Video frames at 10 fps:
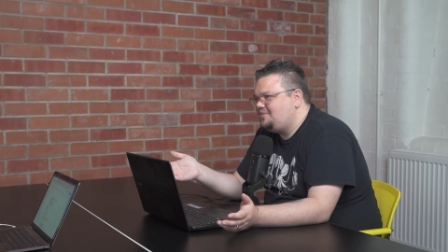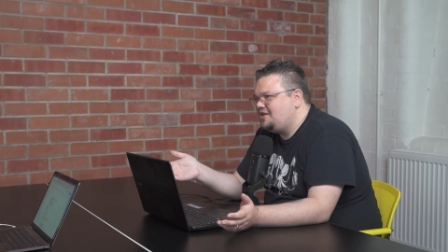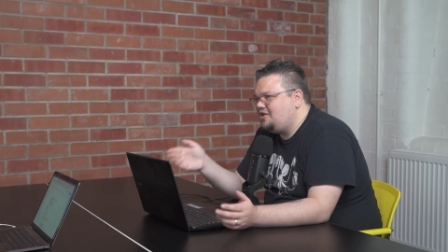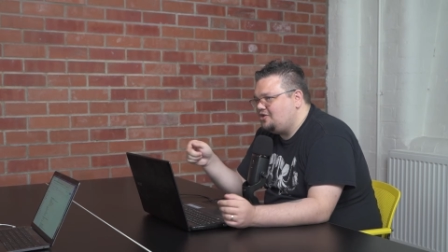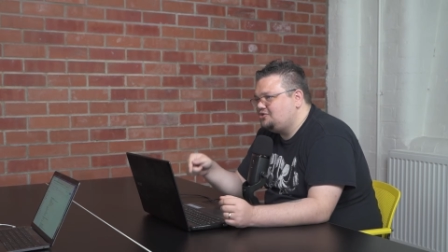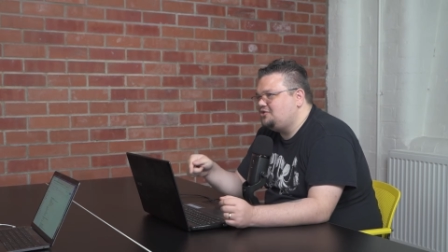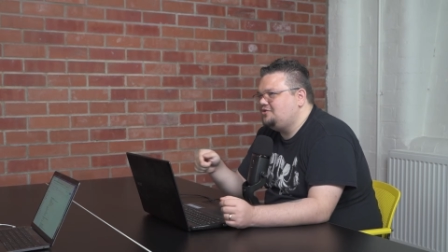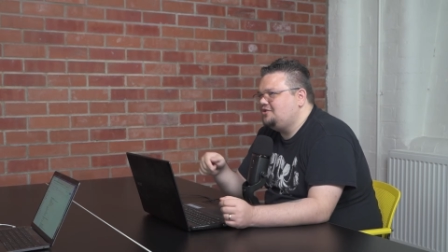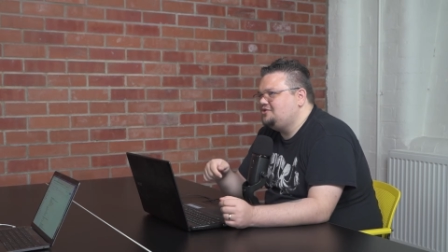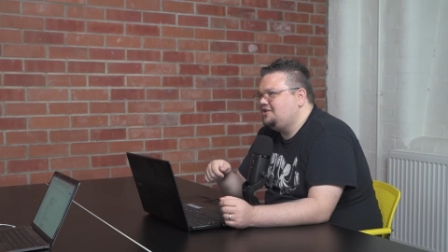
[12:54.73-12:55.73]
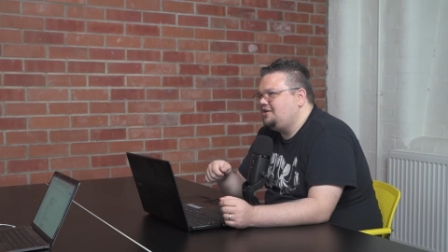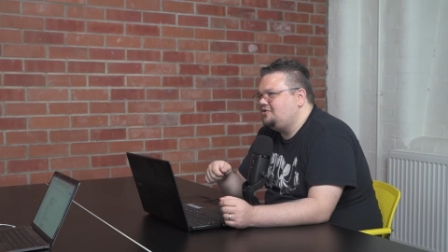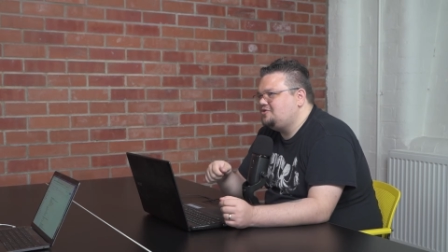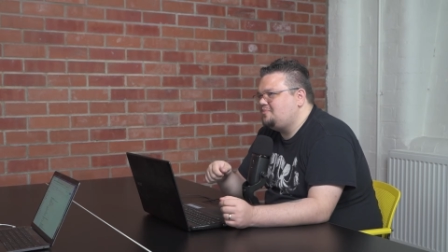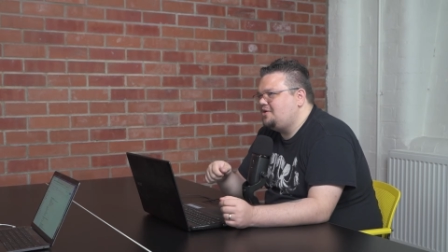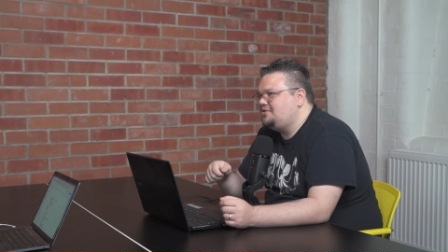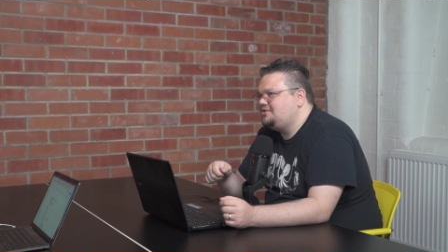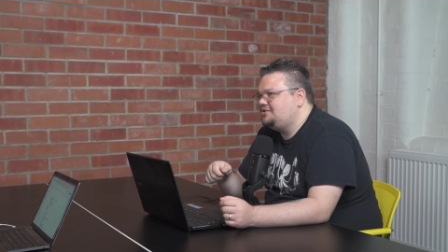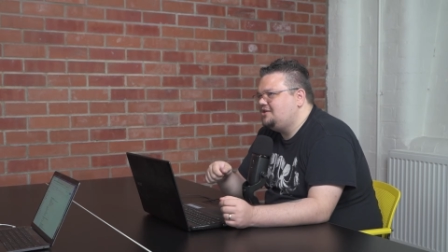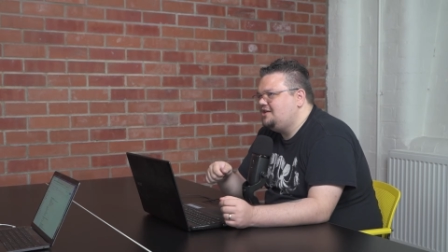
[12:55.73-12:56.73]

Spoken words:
And now it's £2,900.